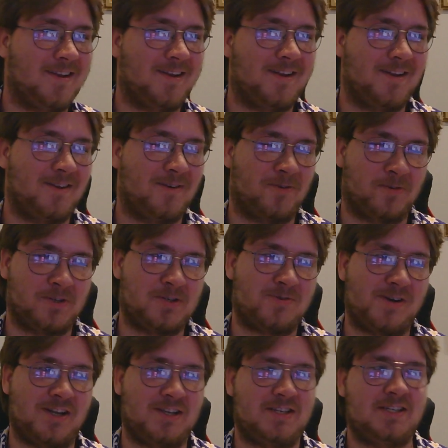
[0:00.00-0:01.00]
or
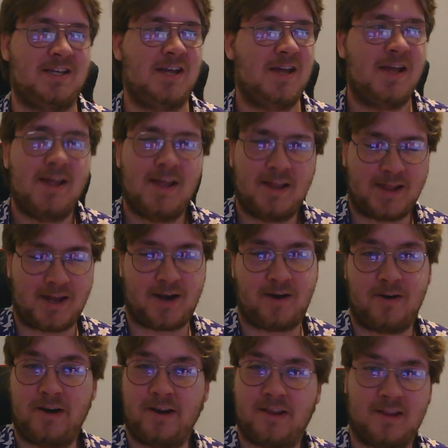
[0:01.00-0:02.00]
stress, that I
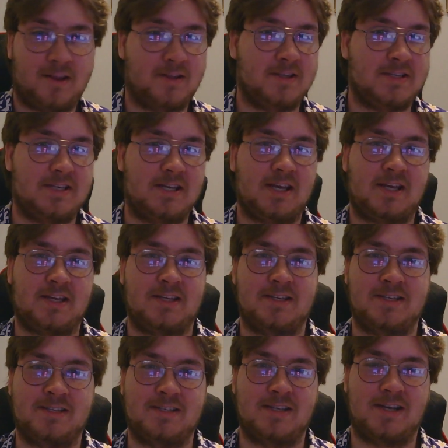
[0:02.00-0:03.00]
really think this deck
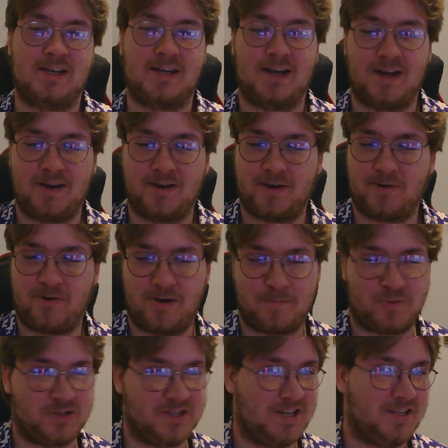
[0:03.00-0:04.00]
is
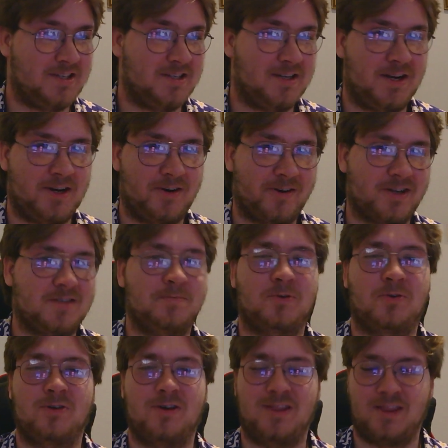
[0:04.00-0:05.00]
underrepresented,
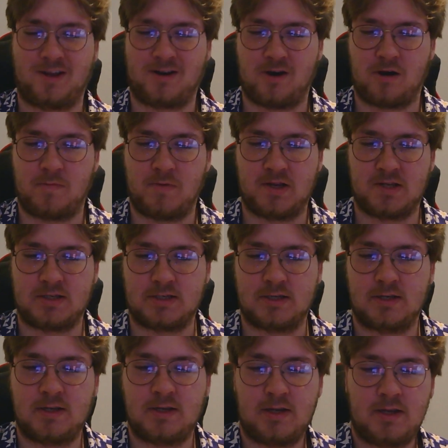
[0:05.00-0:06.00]
underexplored in the current
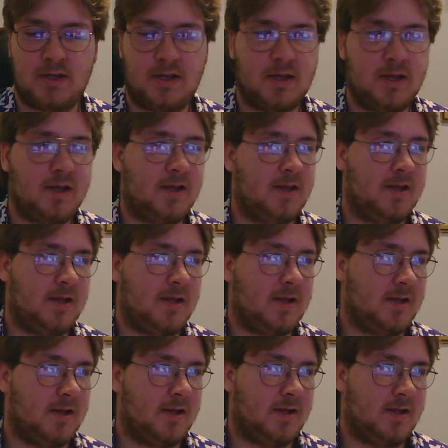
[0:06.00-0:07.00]
meta.
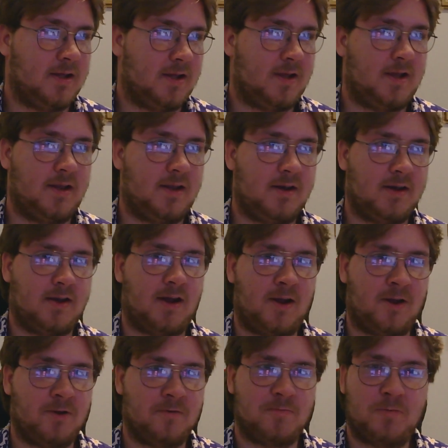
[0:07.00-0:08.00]
And
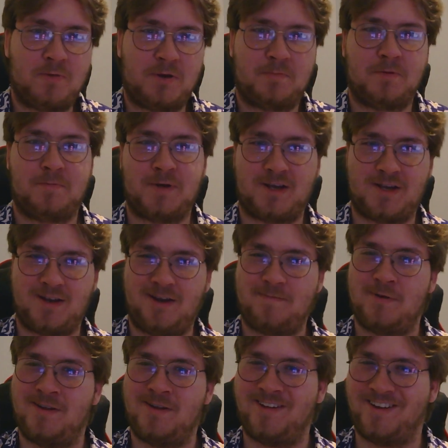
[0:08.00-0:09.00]
I hope more people pick it
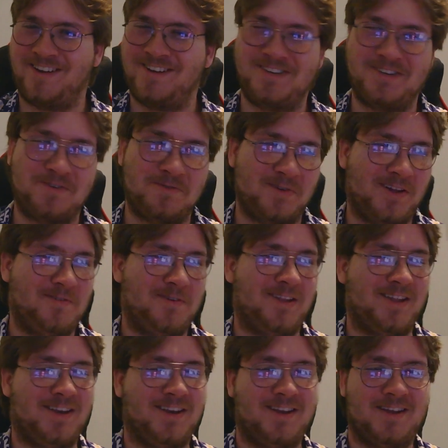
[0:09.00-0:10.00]
up and do well with
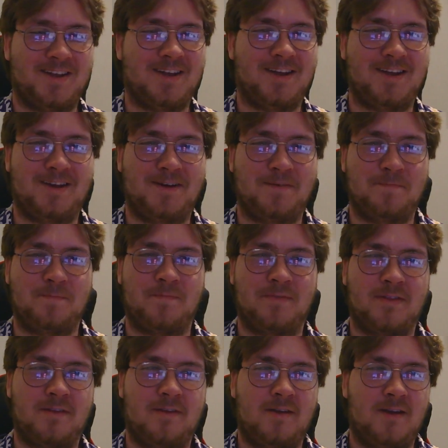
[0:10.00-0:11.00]
it.
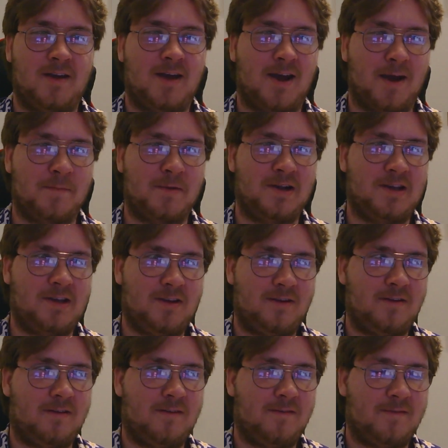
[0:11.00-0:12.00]
I
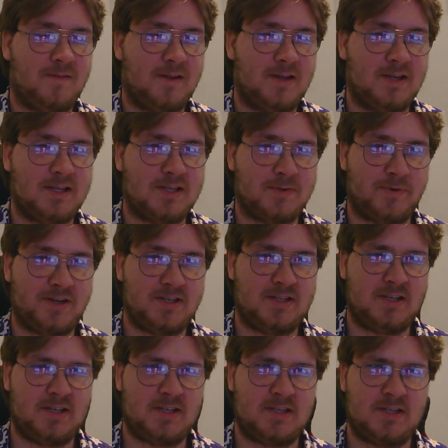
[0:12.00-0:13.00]
believe there's
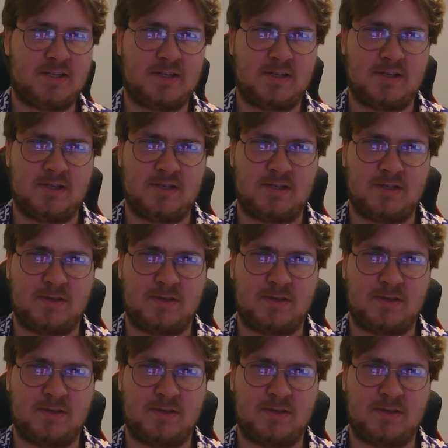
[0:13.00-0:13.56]
YCS